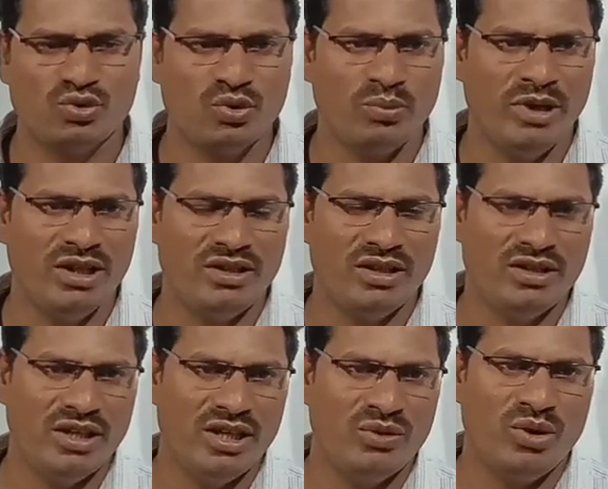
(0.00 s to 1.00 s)
to maintain
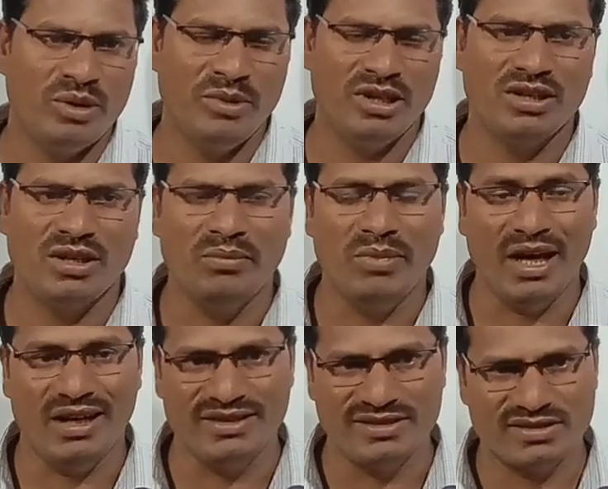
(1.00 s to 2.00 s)
the environmental
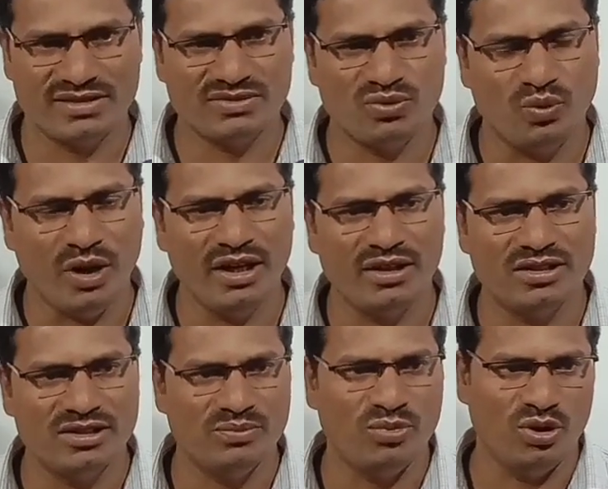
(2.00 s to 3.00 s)
balance, why it
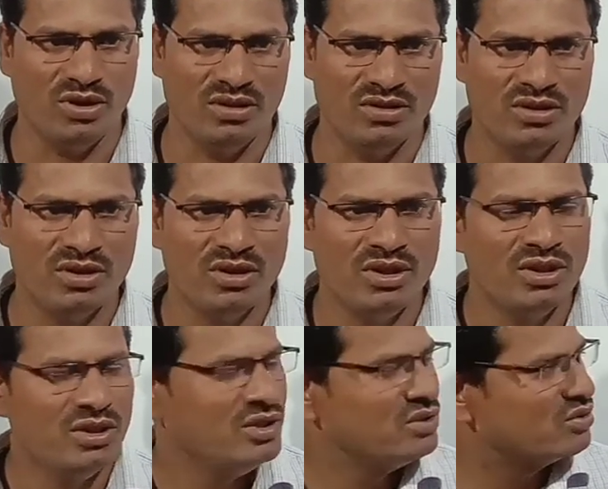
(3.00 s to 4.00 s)
is important.
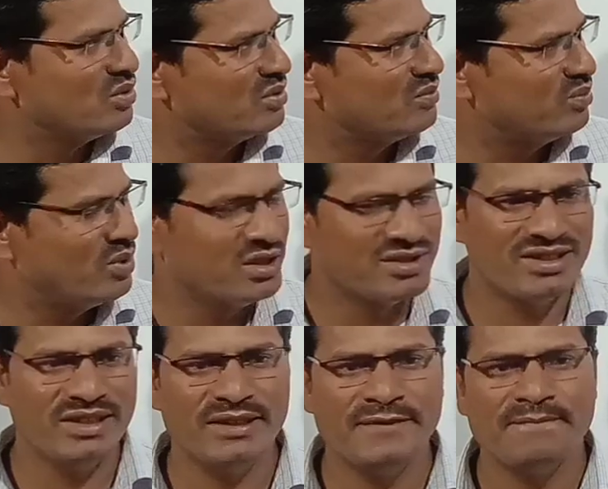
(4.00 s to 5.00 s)
So first
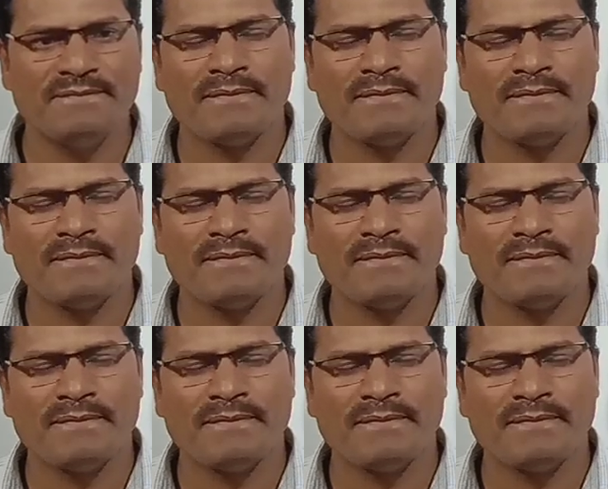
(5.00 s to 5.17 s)
thing,